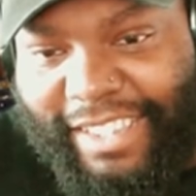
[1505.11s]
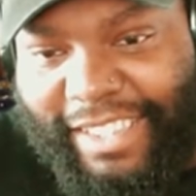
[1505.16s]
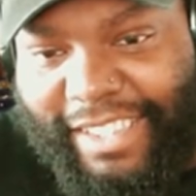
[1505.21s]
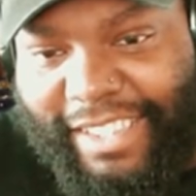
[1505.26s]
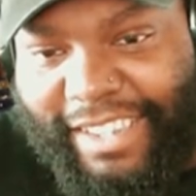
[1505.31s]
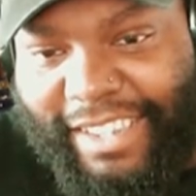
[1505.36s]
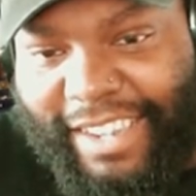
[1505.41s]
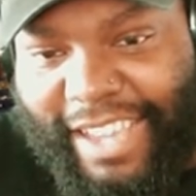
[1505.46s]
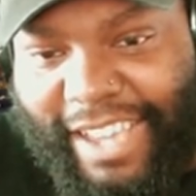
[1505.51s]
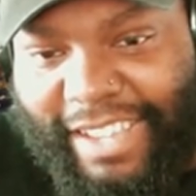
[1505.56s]

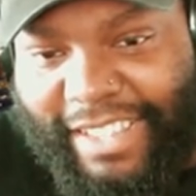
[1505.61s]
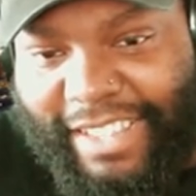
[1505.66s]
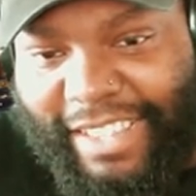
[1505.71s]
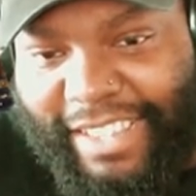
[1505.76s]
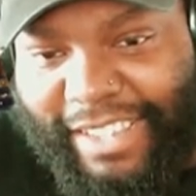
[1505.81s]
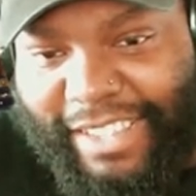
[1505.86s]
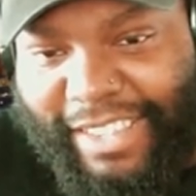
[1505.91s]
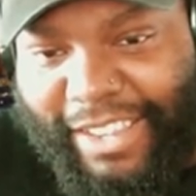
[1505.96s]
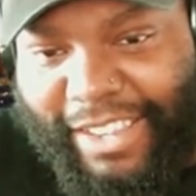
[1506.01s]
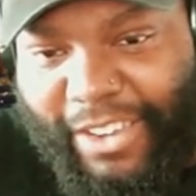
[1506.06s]
Look nice.
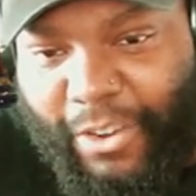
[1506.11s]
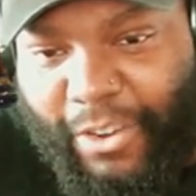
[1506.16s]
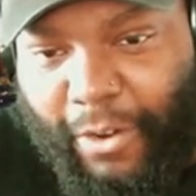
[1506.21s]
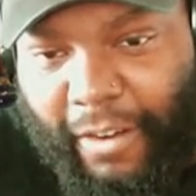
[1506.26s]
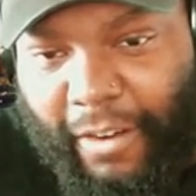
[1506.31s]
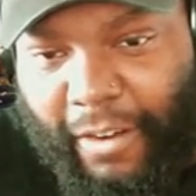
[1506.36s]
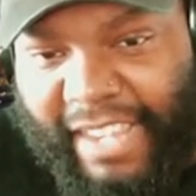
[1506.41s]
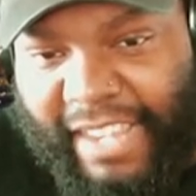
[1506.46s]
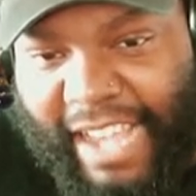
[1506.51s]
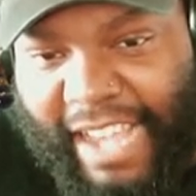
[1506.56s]
This is the
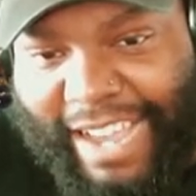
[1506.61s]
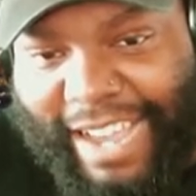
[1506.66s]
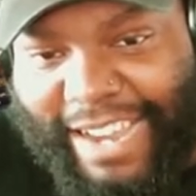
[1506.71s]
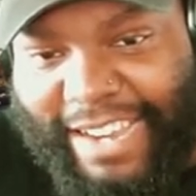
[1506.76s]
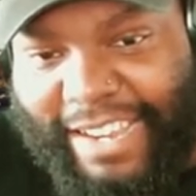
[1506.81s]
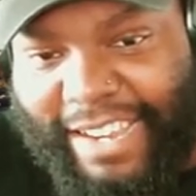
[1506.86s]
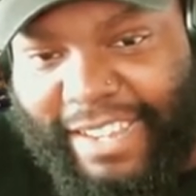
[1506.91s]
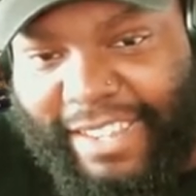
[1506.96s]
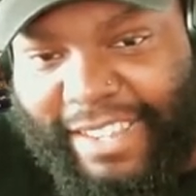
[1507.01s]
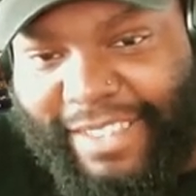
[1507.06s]
north
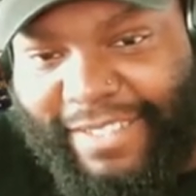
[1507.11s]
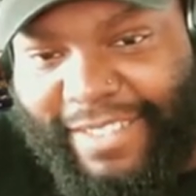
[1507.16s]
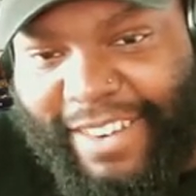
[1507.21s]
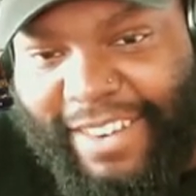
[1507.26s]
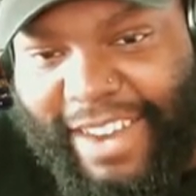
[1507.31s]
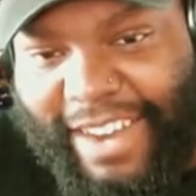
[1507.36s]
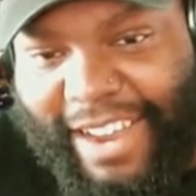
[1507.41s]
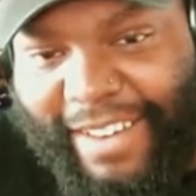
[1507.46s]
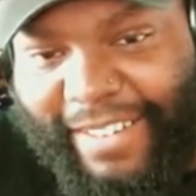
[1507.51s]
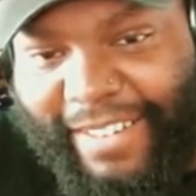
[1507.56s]
side. This is
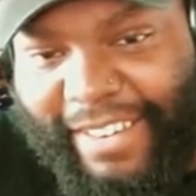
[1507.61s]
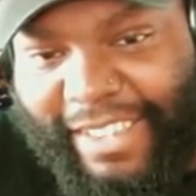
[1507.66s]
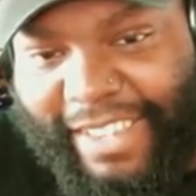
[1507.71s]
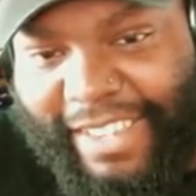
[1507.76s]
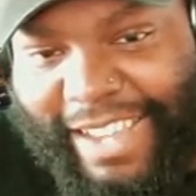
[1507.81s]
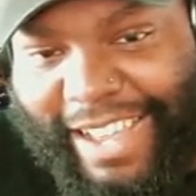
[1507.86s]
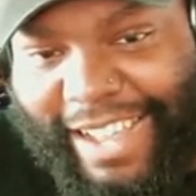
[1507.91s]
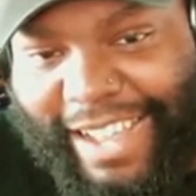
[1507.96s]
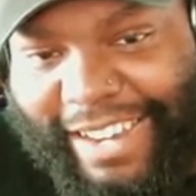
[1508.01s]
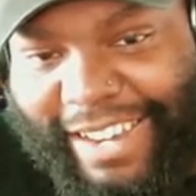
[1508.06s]
where I
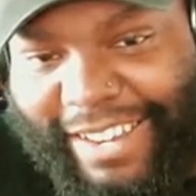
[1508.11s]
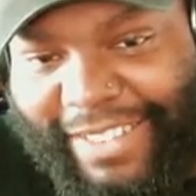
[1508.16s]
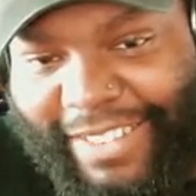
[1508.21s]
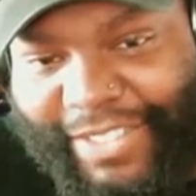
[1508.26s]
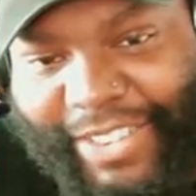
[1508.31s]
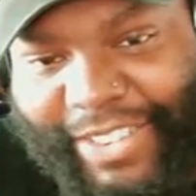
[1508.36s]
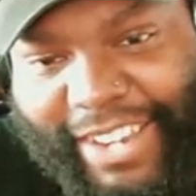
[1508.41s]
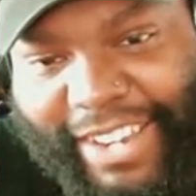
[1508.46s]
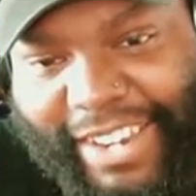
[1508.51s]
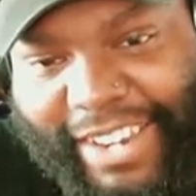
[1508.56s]
resided
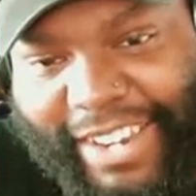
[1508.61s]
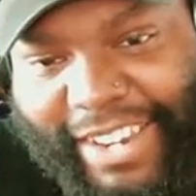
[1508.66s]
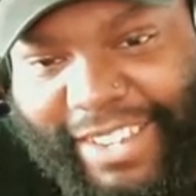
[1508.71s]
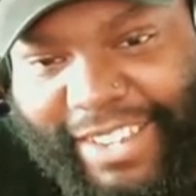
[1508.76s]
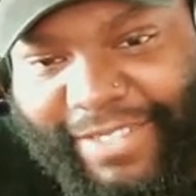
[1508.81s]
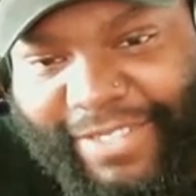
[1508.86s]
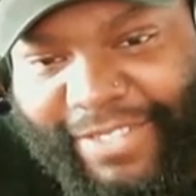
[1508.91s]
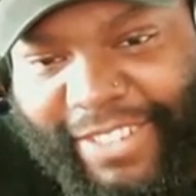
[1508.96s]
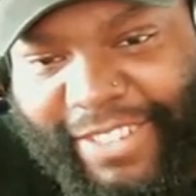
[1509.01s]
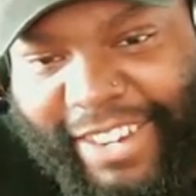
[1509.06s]
over here
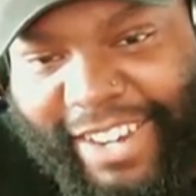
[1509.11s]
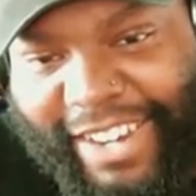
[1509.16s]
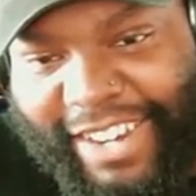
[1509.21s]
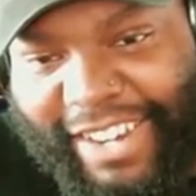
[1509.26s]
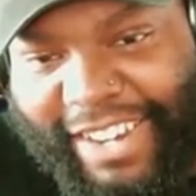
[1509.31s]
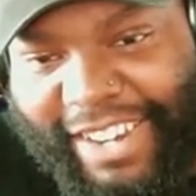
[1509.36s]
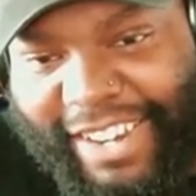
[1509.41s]
somewhere.